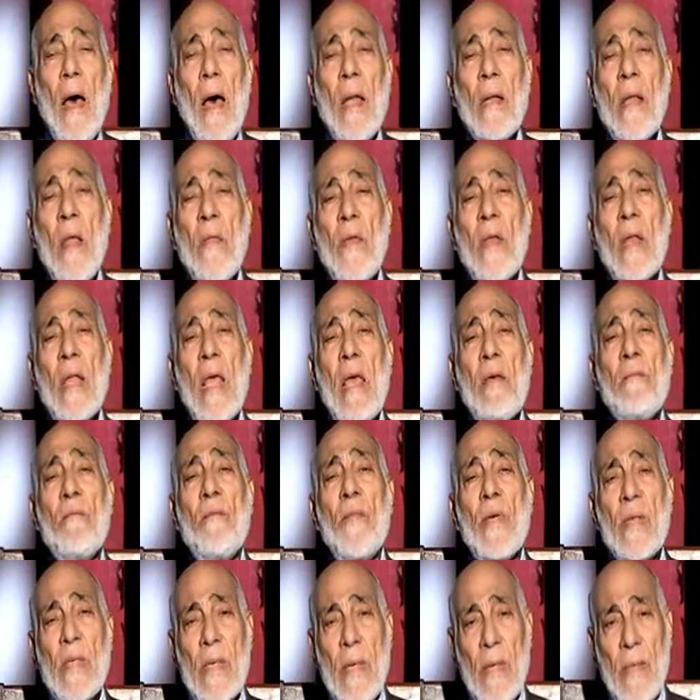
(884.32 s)
another
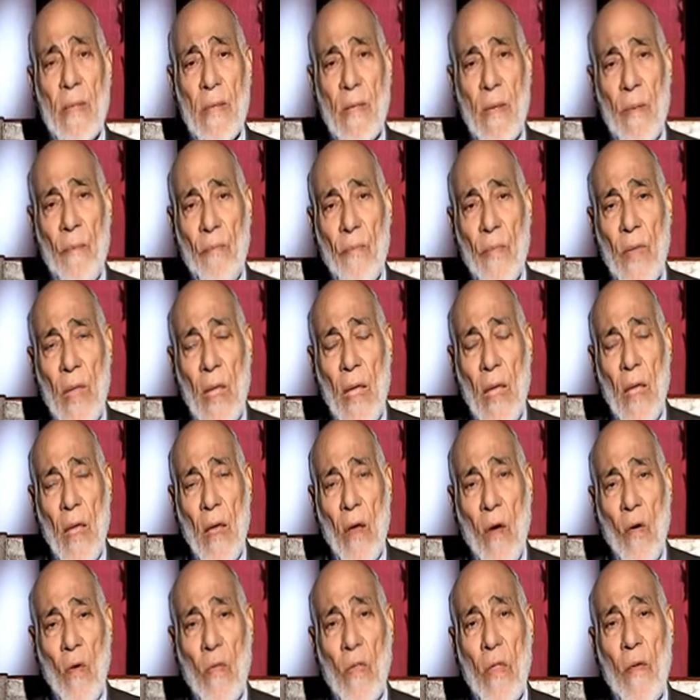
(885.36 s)
emphasis
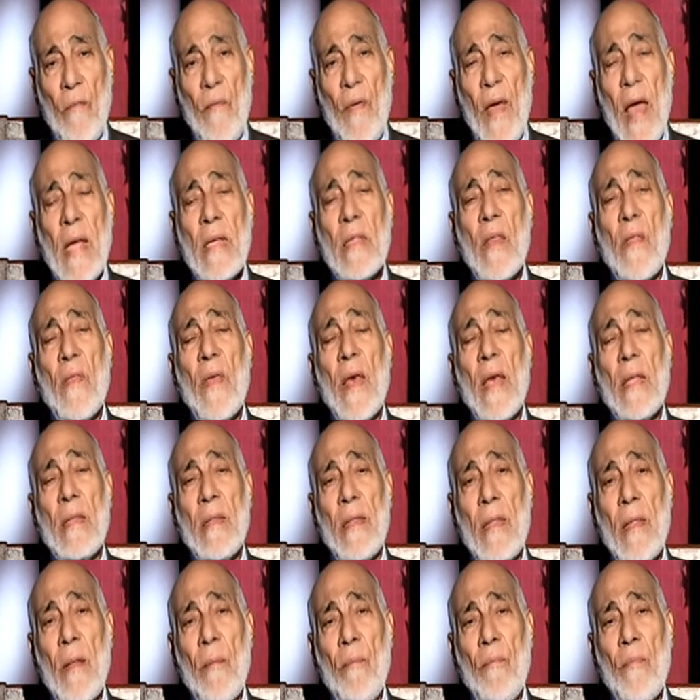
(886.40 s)
on the fact that
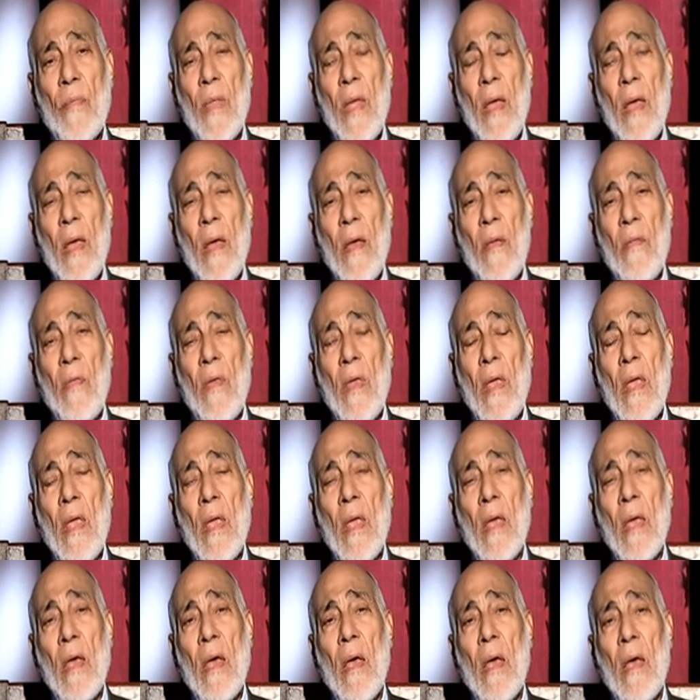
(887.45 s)

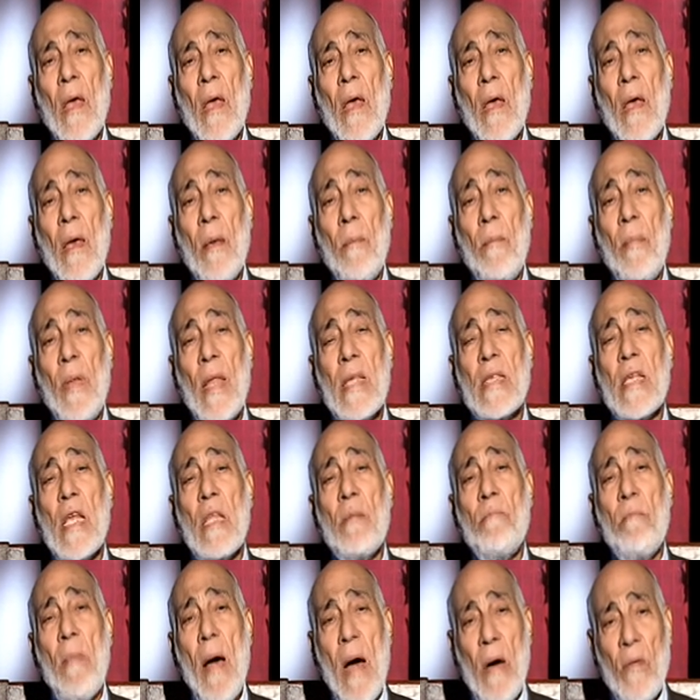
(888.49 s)
the
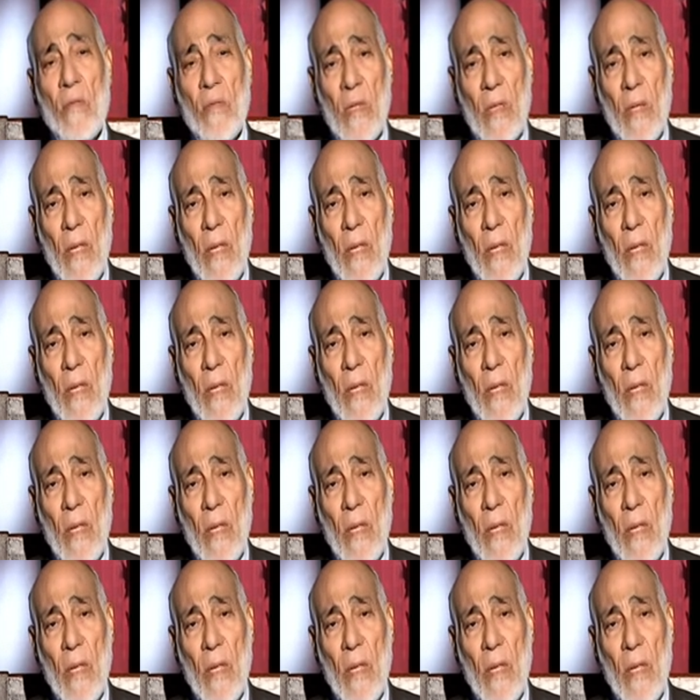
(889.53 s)
blessed mount